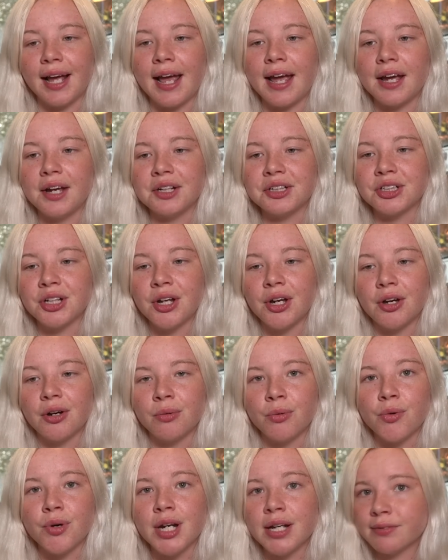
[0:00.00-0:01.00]
age,
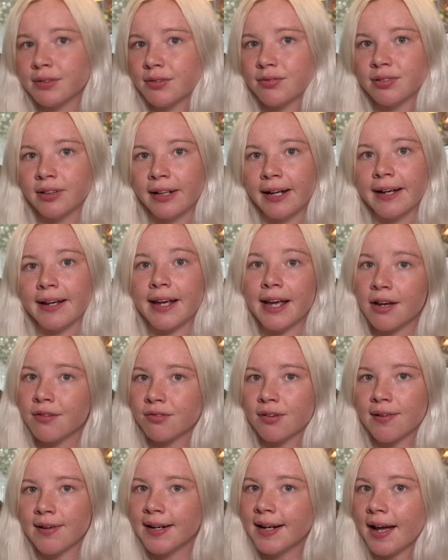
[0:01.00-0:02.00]
will never fly
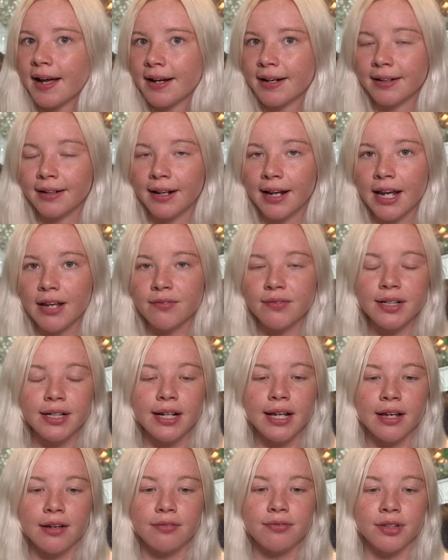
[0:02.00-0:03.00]
ever again, even
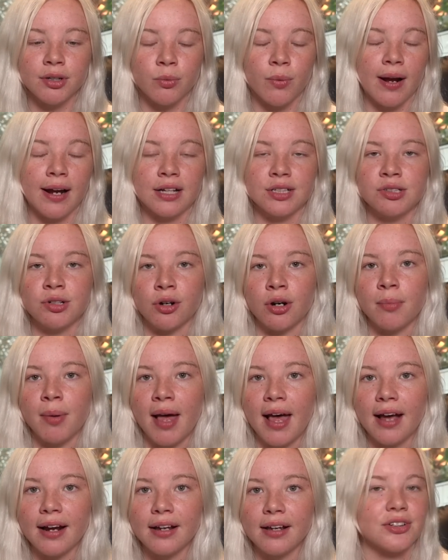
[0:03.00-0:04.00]
if their wings grow
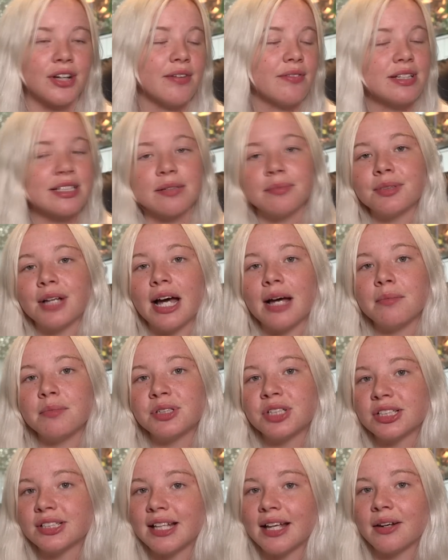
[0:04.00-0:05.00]
back. So even
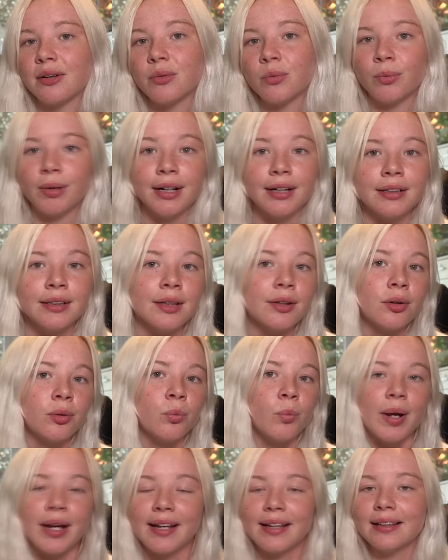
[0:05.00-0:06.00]
sometimes just that one
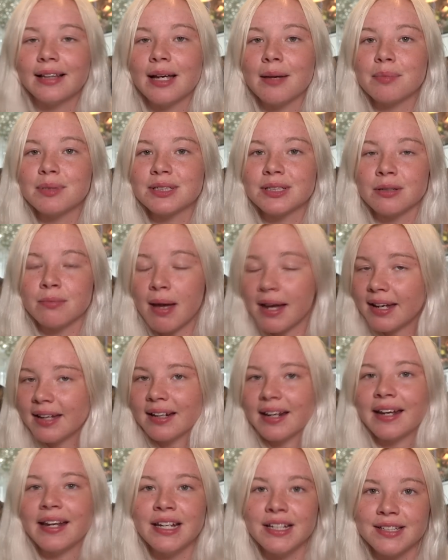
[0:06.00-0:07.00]
little wing clip to make
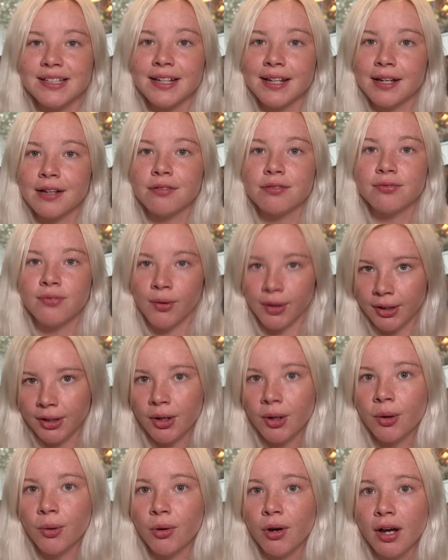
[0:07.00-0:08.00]
it easier for
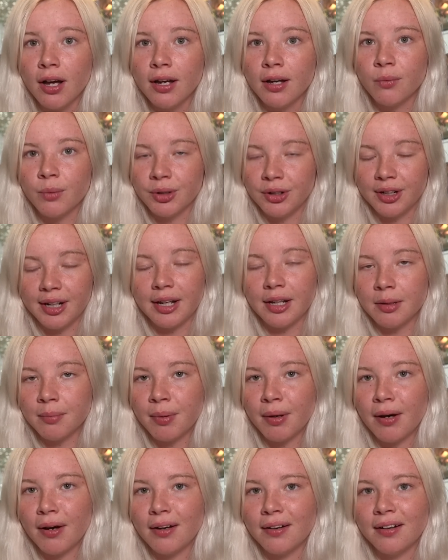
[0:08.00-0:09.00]
you when you get your
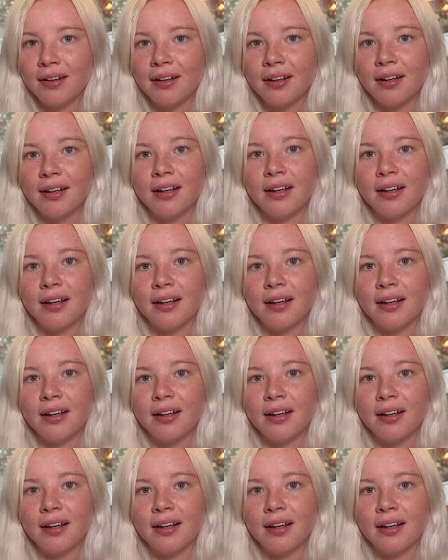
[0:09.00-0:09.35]
bird